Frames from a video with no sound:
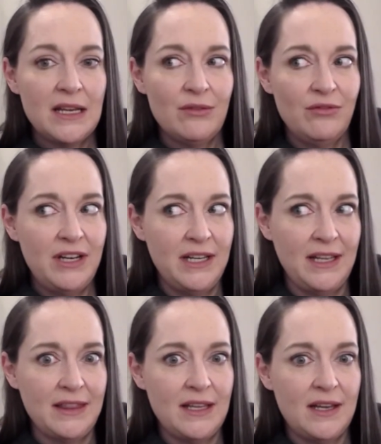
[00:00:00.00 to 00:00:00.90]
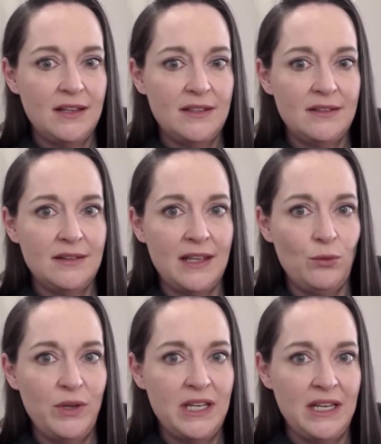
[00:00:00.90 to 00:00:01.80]
We didn't get that.
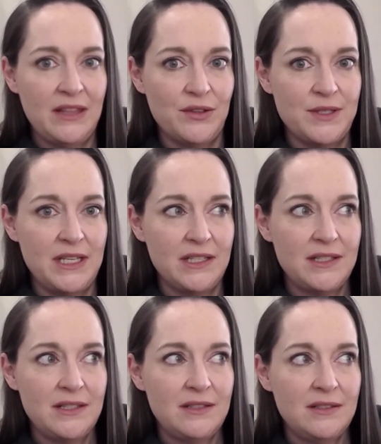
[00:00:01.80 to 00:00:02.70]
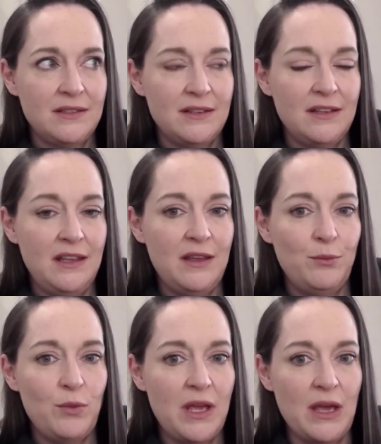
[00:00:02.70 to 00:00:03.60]
We didn't get those things.
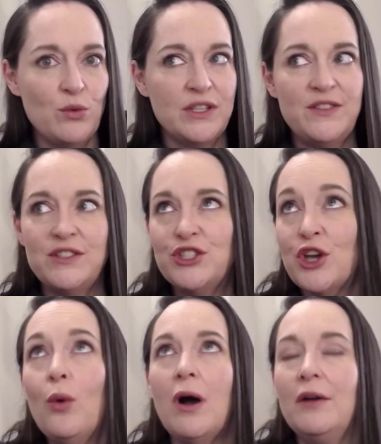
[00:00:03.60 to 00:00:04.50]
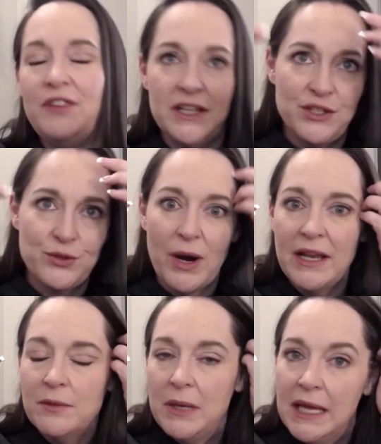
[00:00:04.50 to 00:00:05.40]
It was so obvious right at
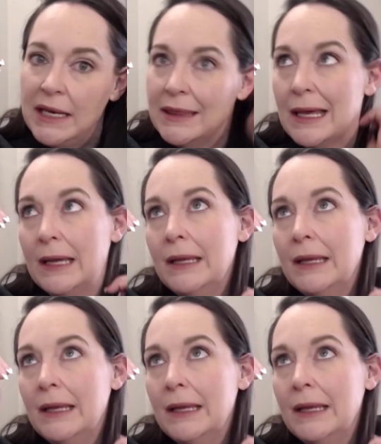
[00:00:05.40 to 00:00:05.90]
the beginning that